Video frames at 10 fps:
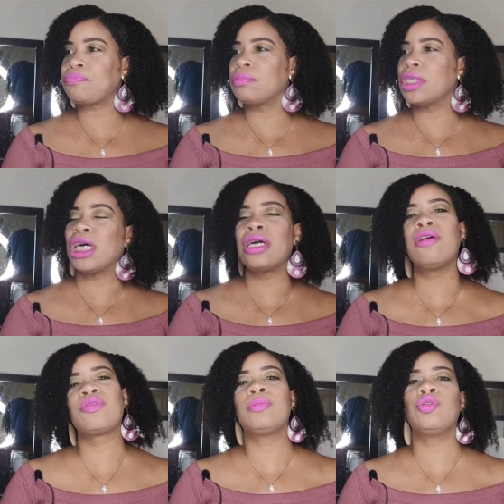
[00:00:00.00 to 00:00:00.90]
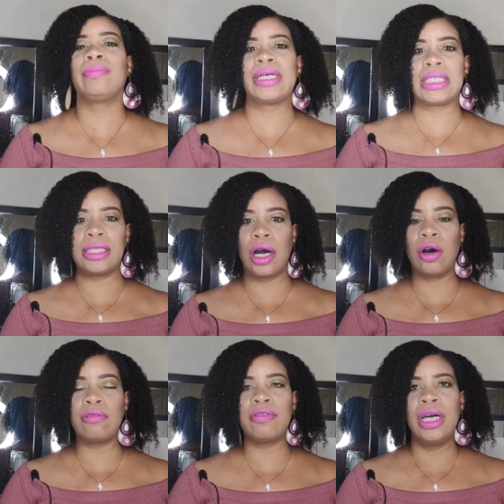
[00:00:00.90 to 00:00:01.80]
uncomfortable with
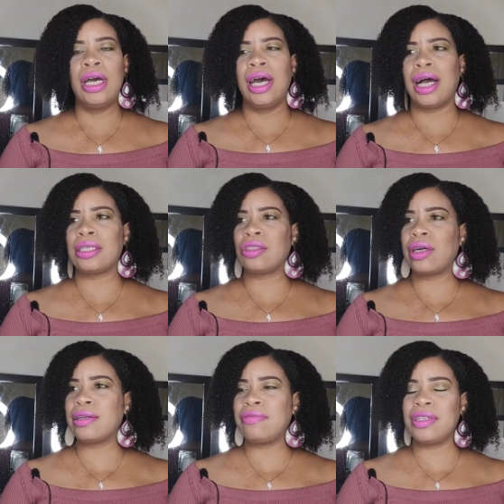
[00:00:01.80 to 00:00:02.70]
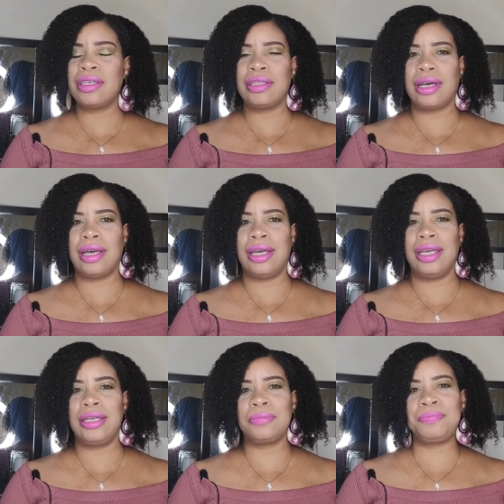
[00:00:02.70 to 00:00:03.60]
myself. I started feeling
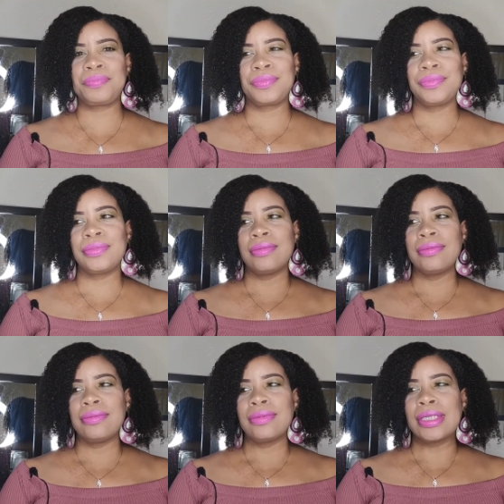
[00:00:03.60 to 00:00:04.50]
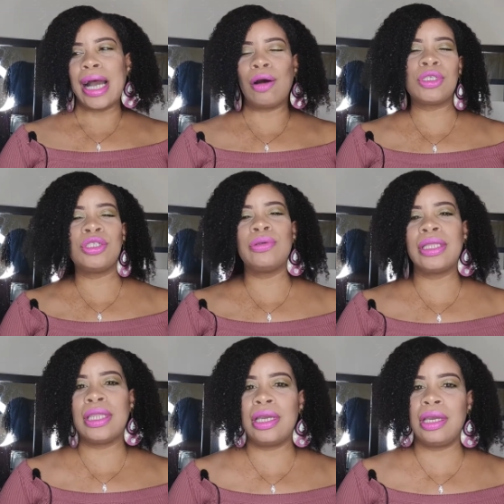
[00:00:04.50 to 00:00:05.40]
like I was doing
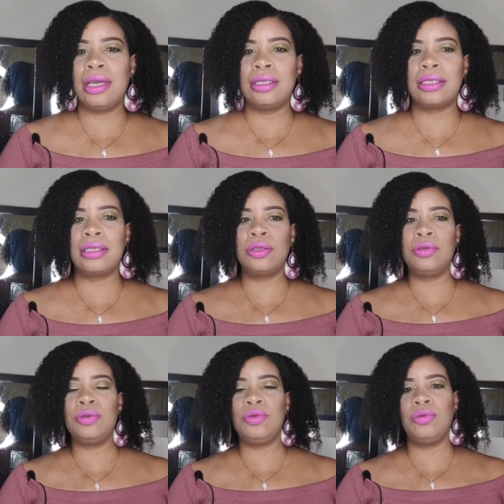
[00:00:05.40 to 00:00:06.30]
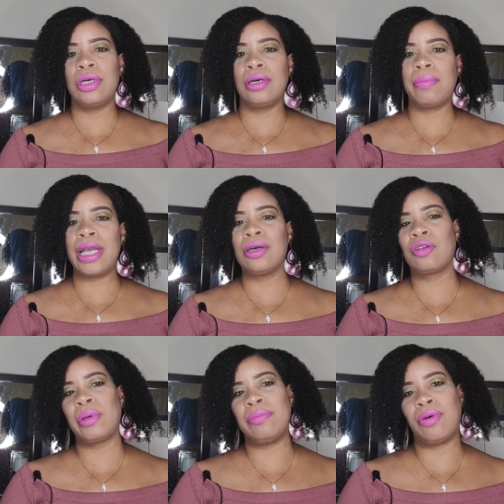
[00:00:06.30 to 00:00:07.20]
things to make other
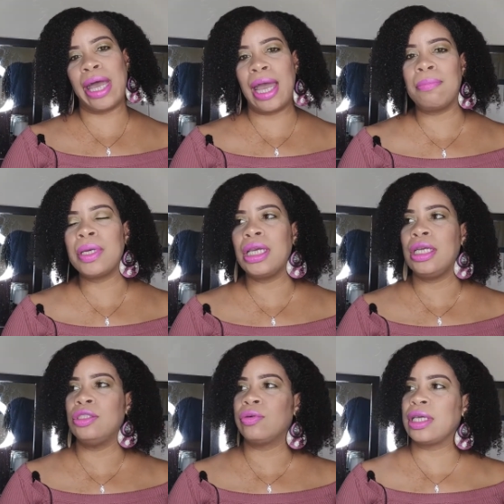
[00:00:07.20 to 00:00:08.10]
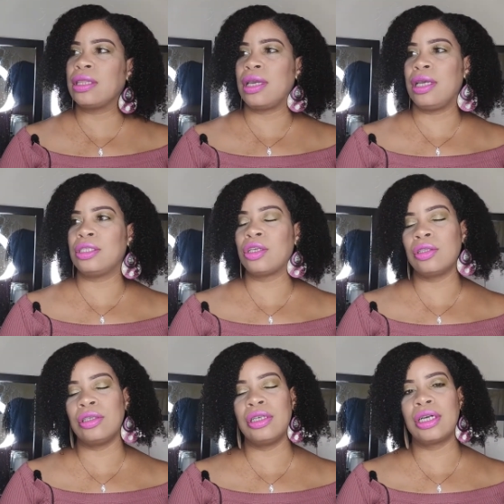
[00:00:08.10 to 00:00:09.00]
people happy, doing things to
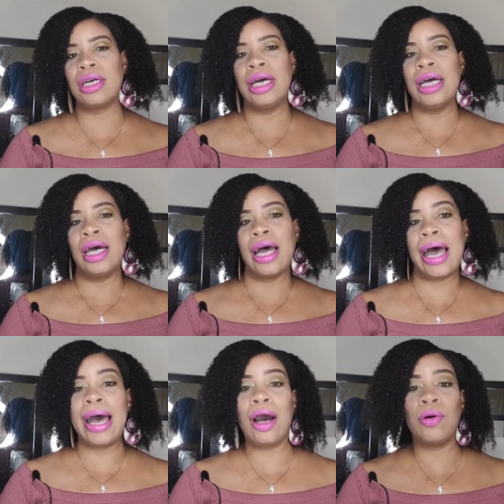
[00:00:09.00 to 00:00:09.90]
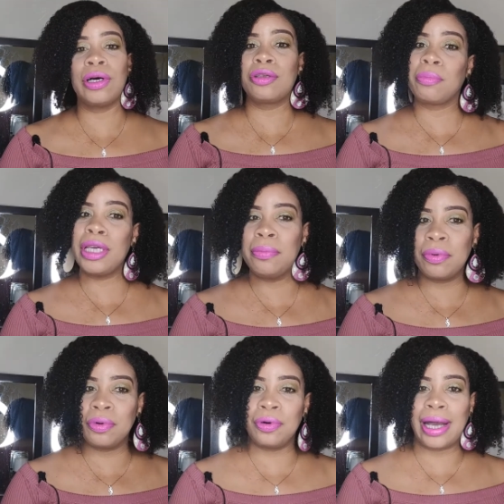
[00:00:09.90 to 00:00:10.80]
look how other
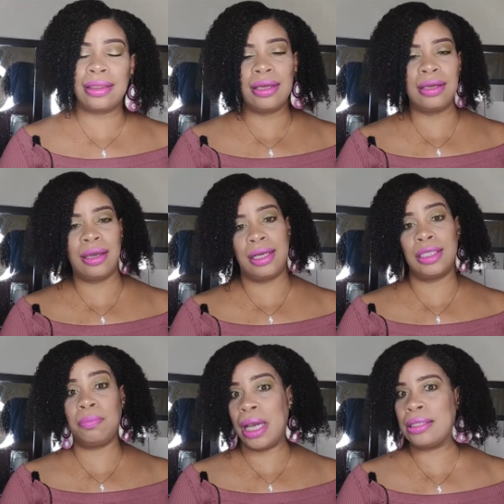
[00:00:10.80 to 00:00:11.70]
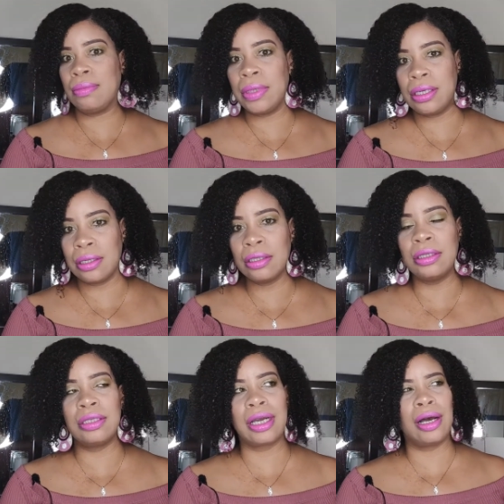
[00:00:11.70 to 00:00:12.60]
people, I think, expected me to
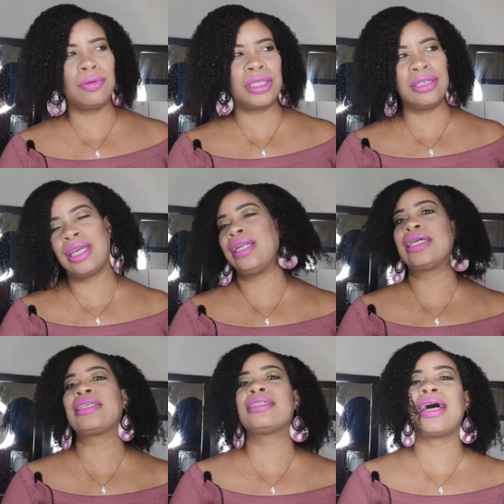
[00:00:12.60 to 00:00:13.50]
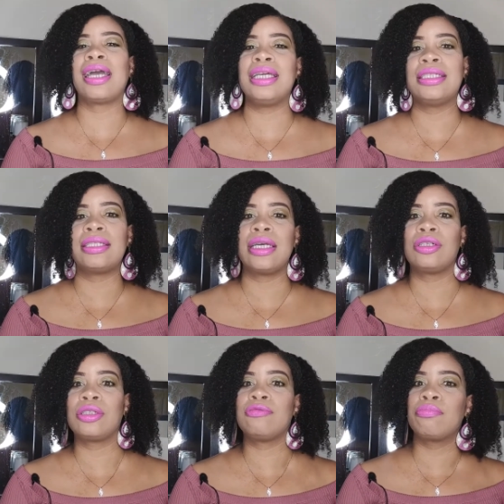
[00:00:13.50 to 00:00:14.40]
look. I was looking at society's
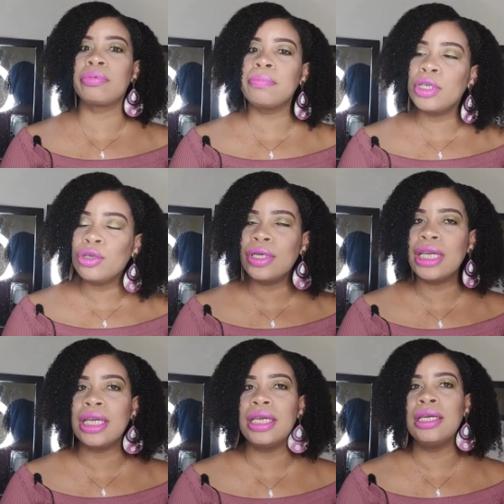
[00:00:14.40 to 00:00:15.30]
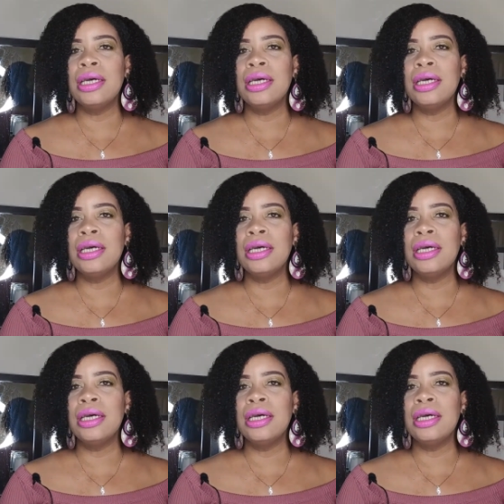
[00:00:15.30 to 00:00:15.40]
standard of beauty,